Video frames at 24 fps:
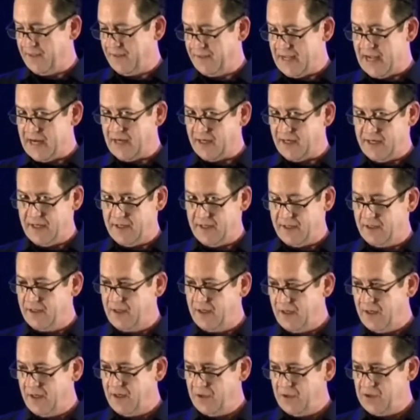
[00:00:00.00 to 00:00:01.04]
it, and that kind of
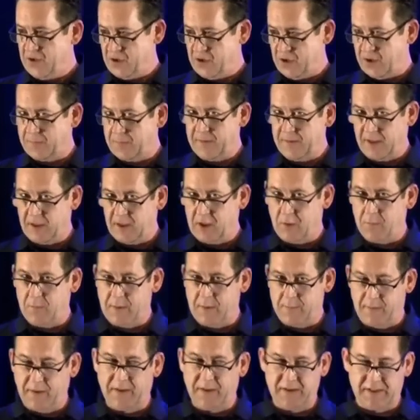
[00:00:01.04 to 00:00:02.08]
shook me a little
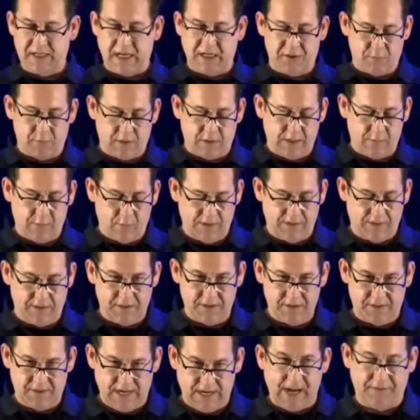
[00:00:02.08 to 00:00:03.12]
bit because that's what I
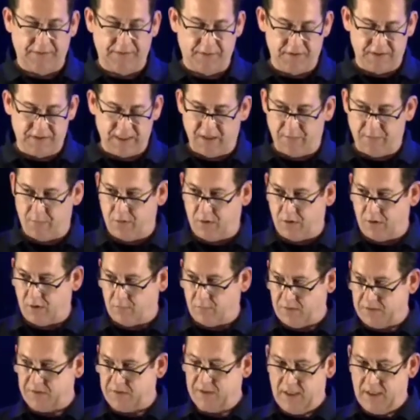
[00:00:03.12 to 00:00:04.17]
witnessed at the South
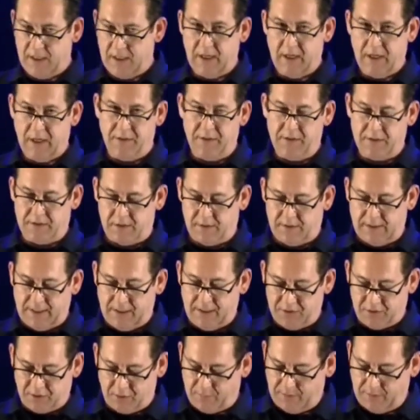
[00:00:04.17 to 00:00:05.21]
Pole, was this
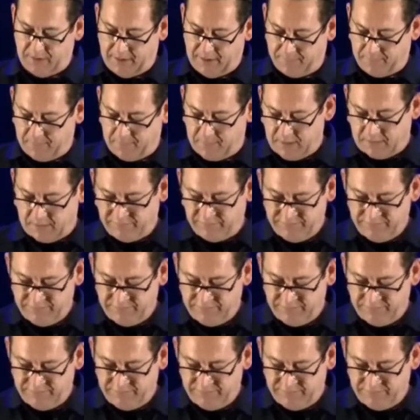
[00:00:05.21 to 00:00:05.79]
laser beam.